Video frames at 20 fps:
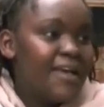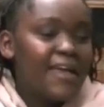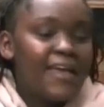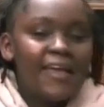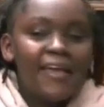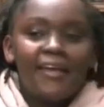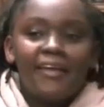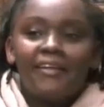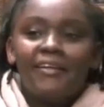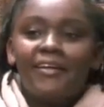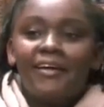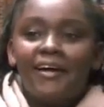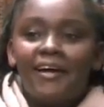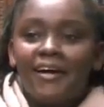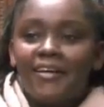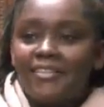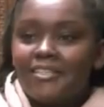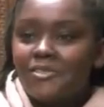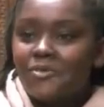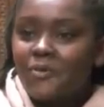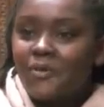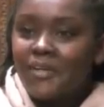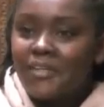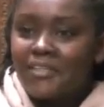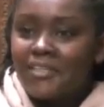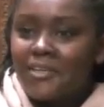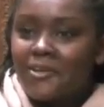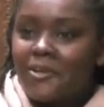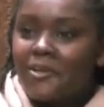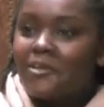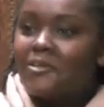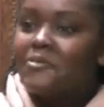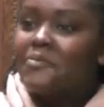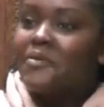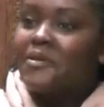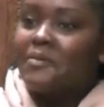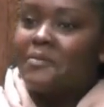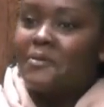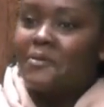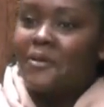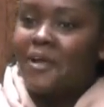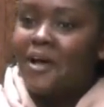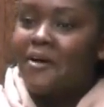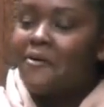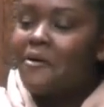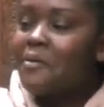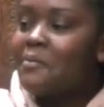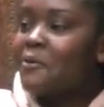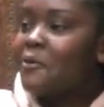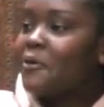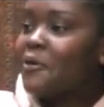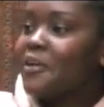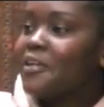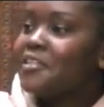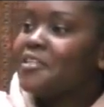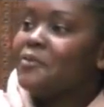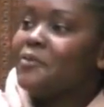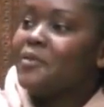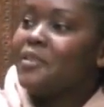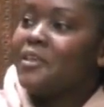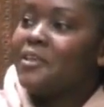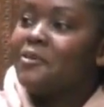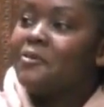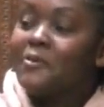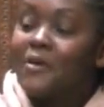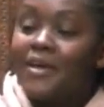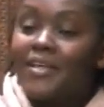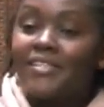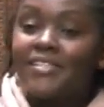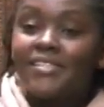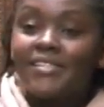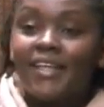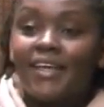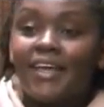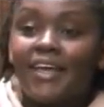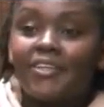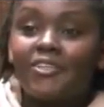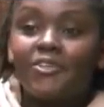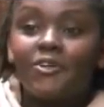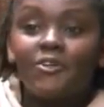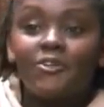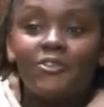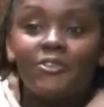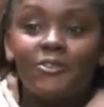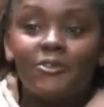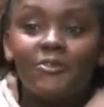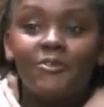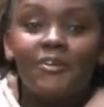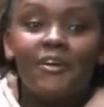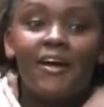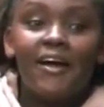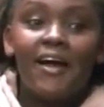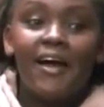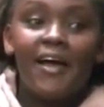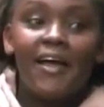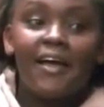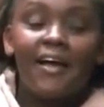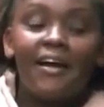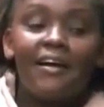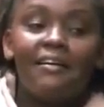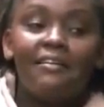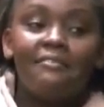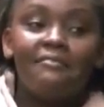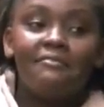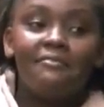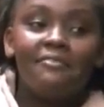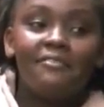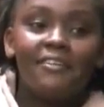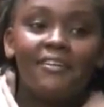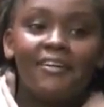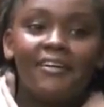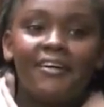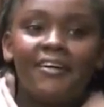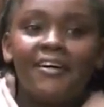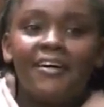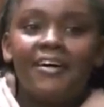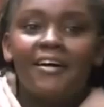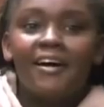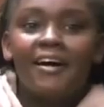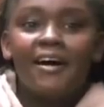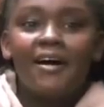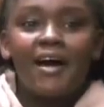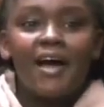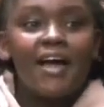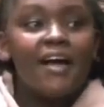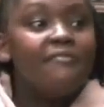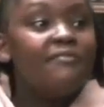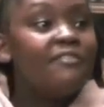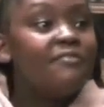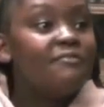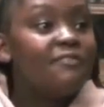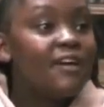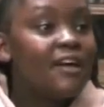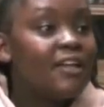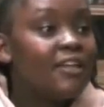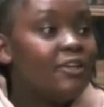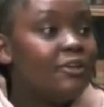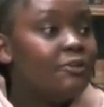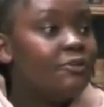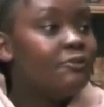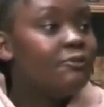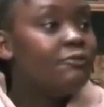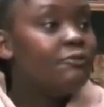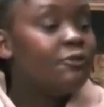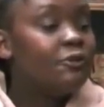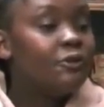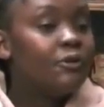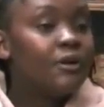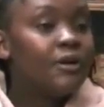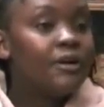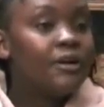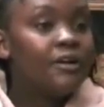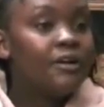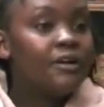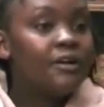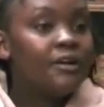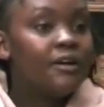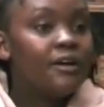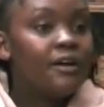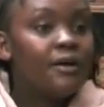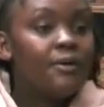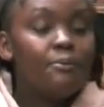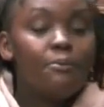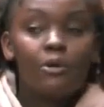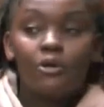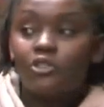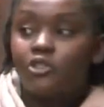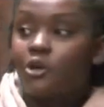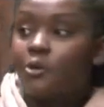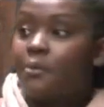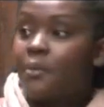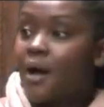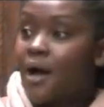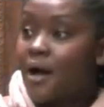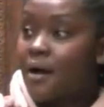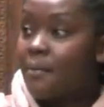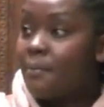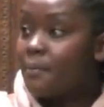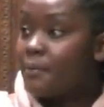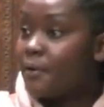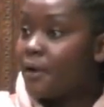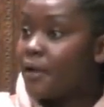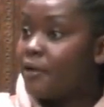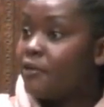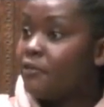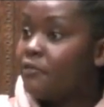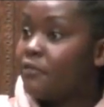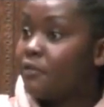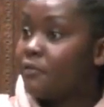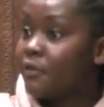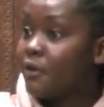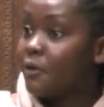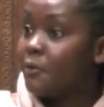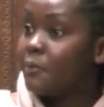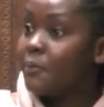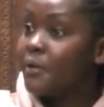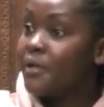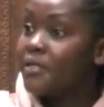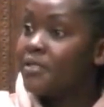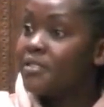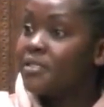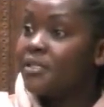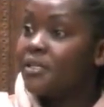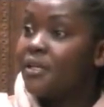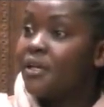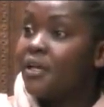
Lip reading: And I just want to tell you a little bit about how I'm connecting with the U.S. Like I told you, I have a value for bottom-up kind of development.